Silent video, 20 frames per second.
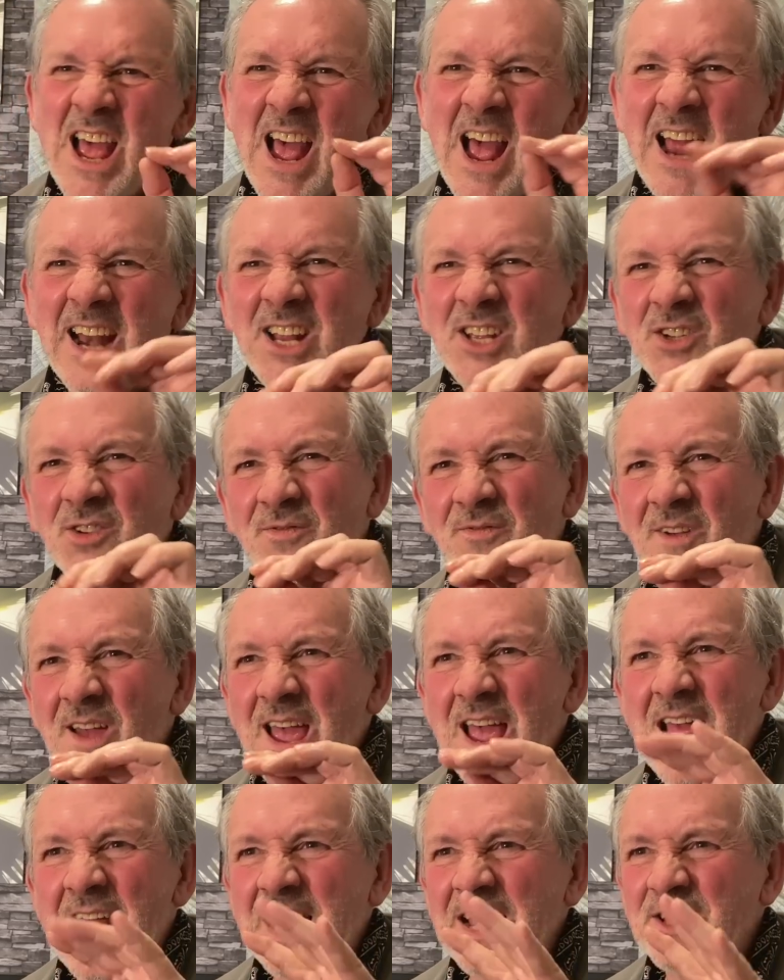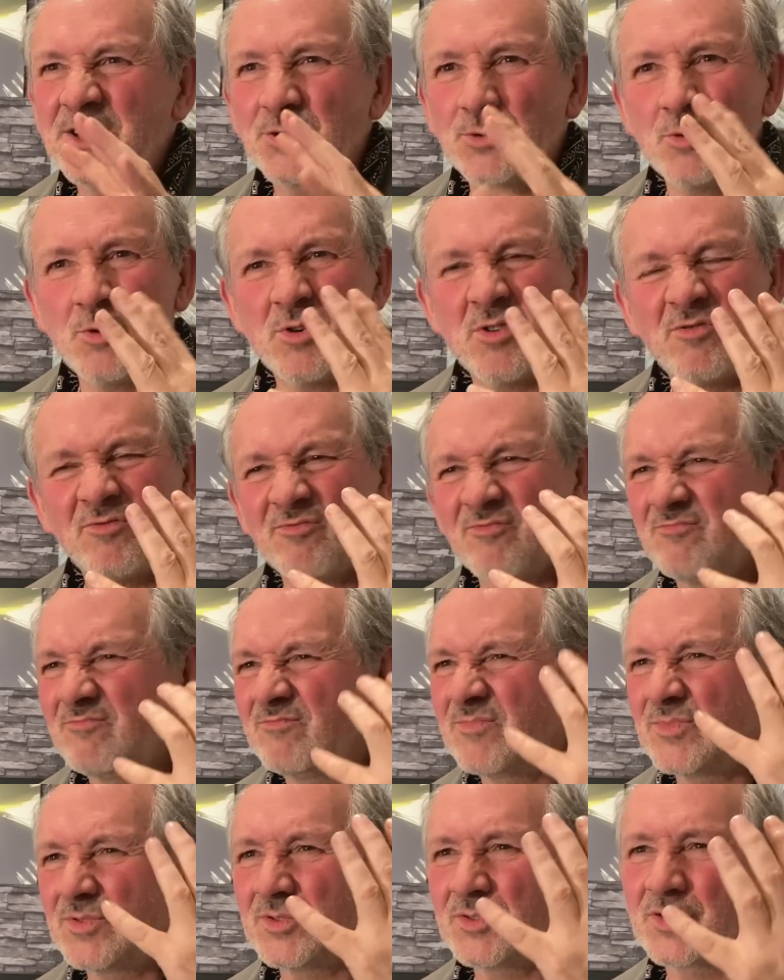and it's fairly sort of
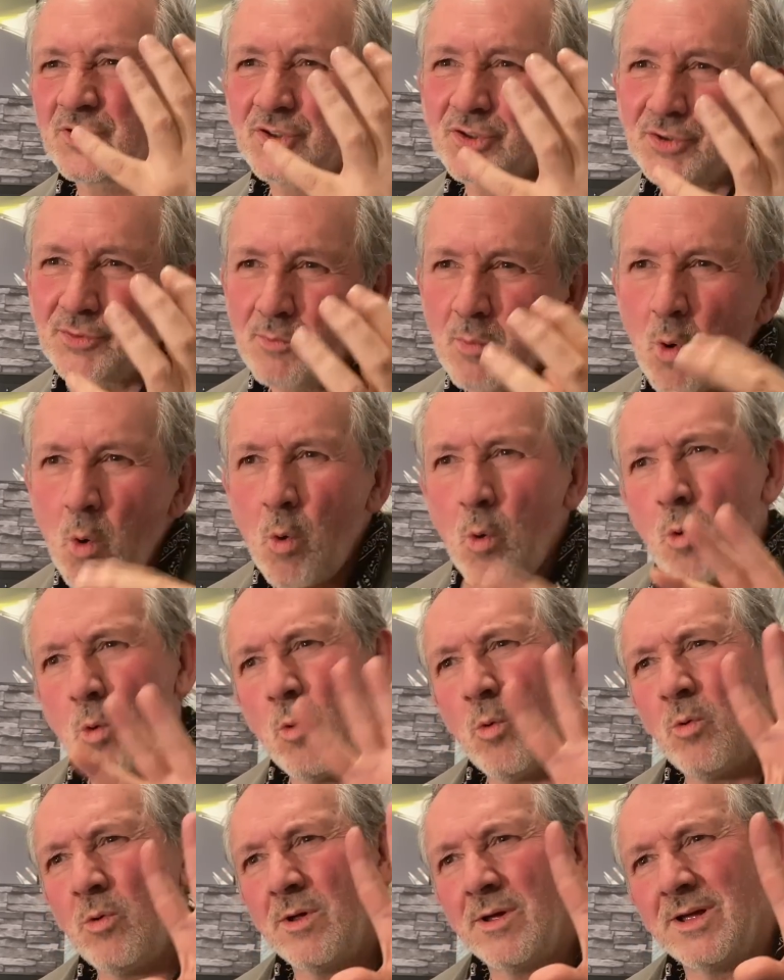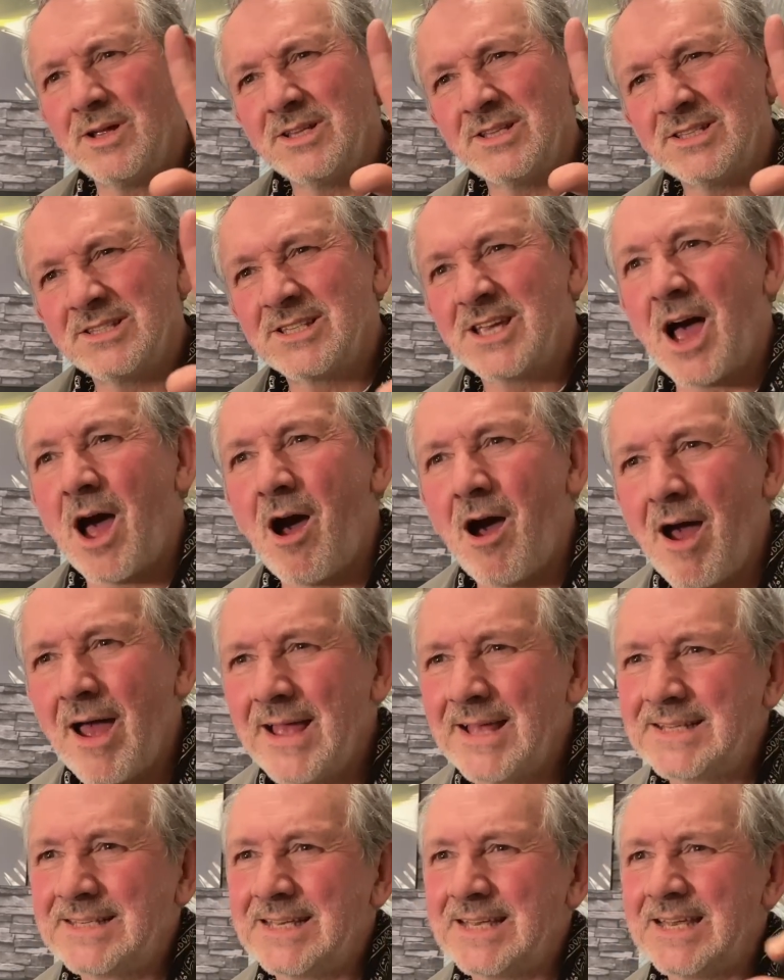small and
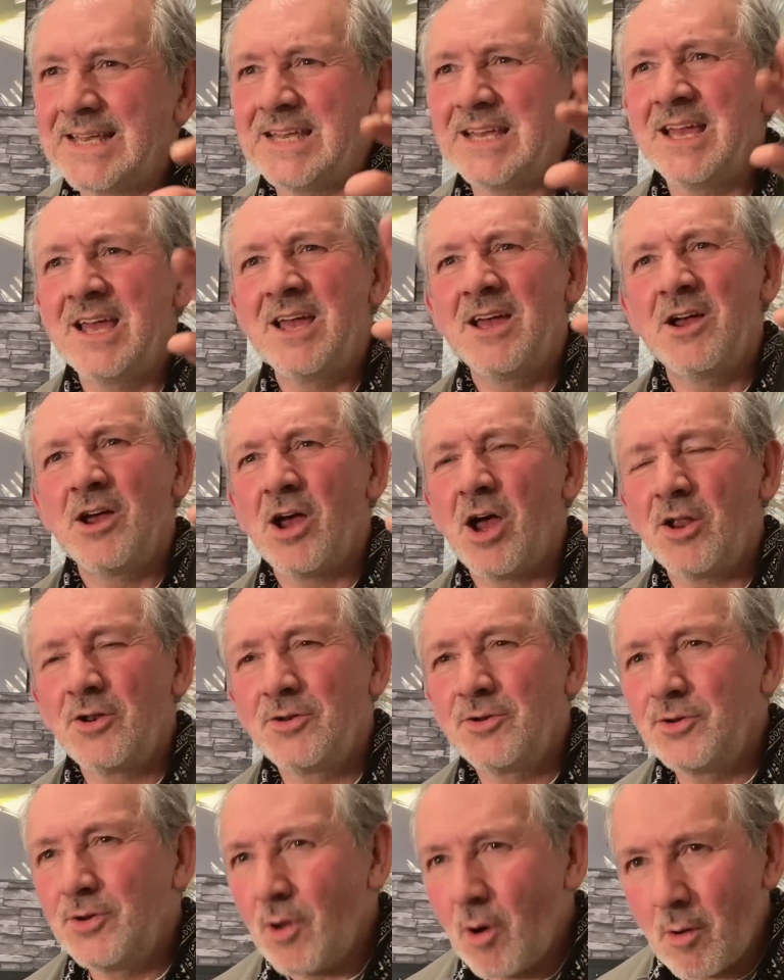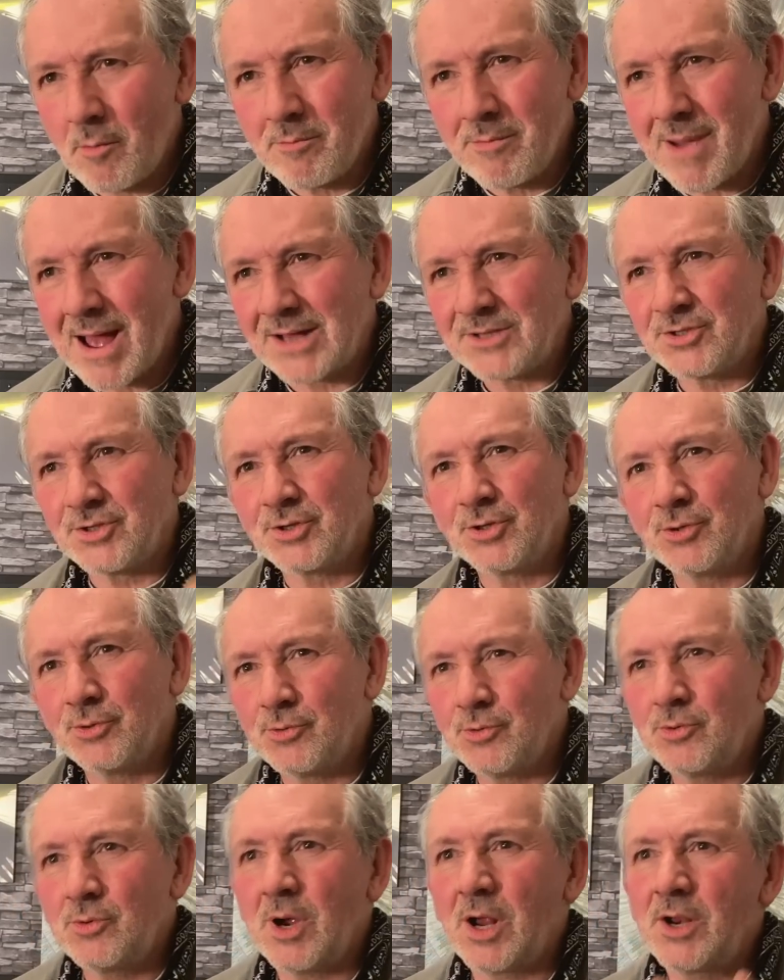tidy and not
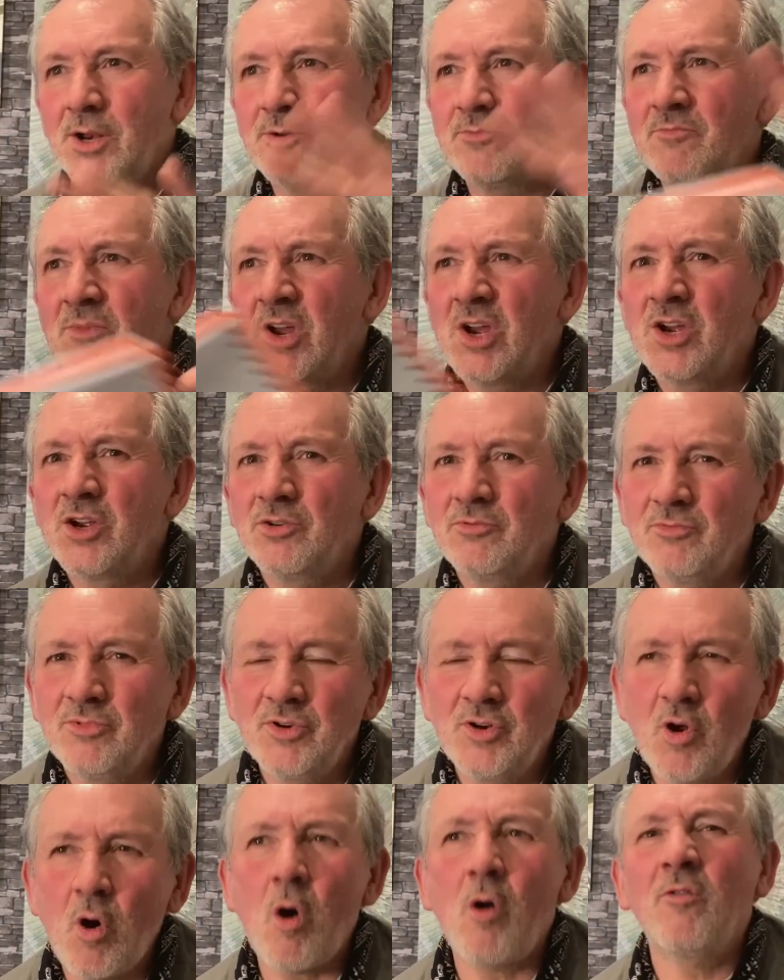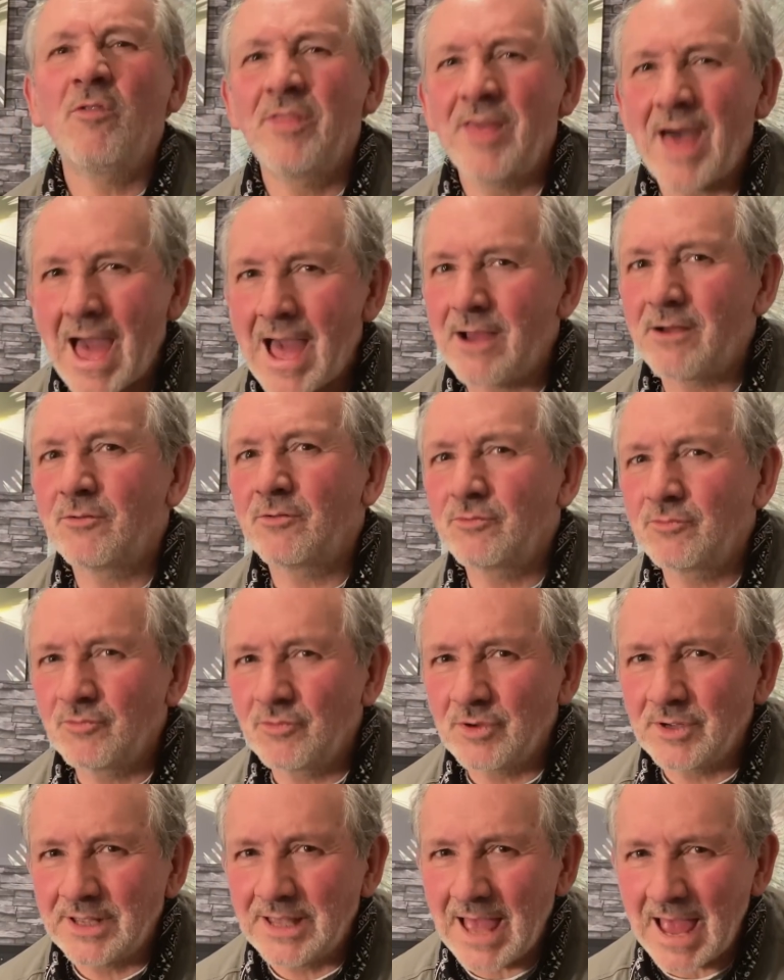magical and not that
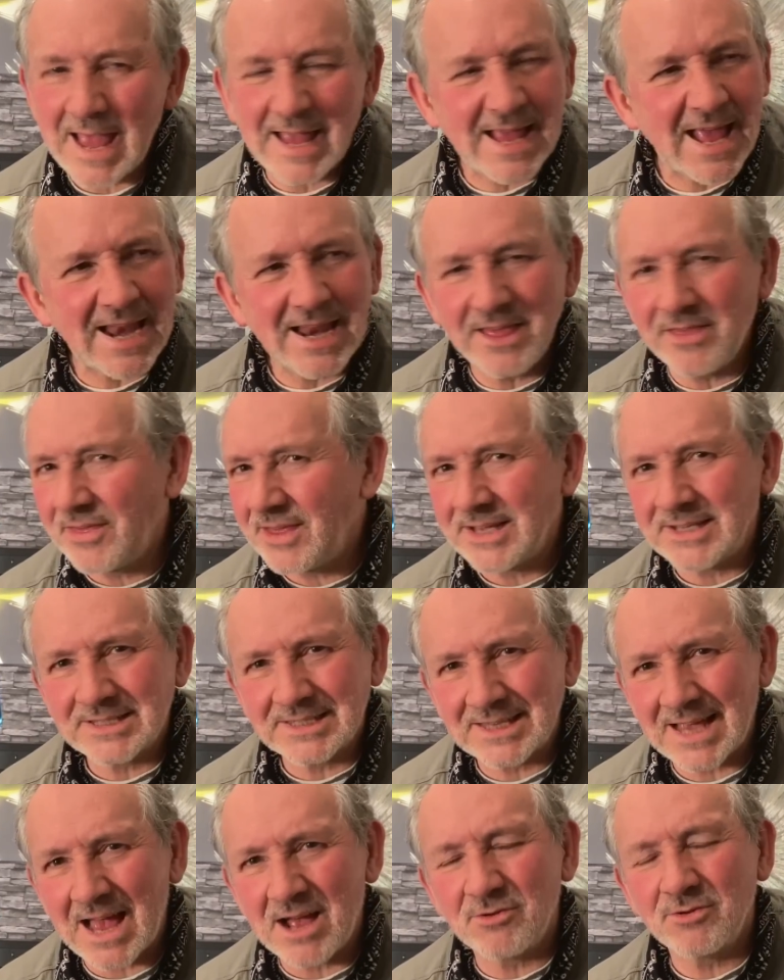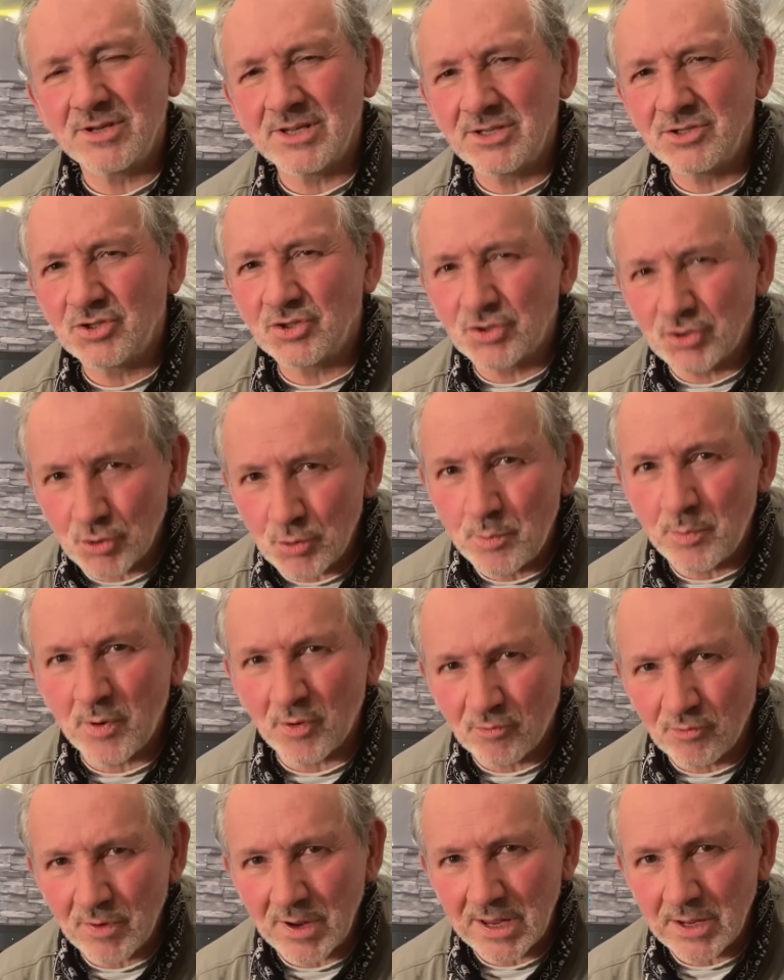getting anything sounding super
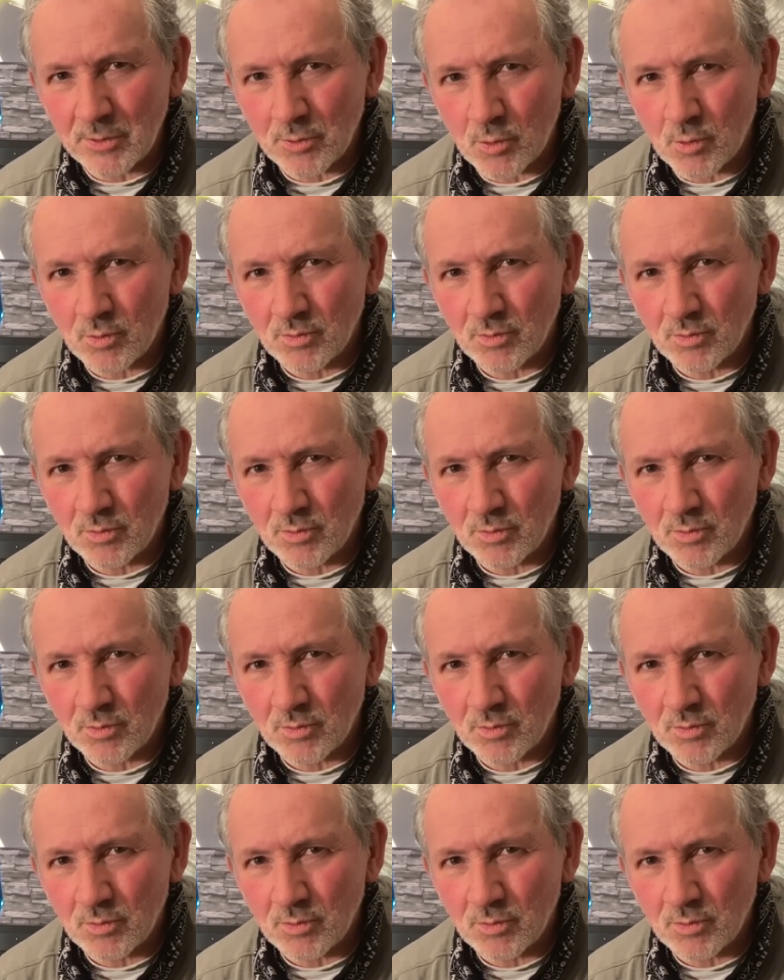real.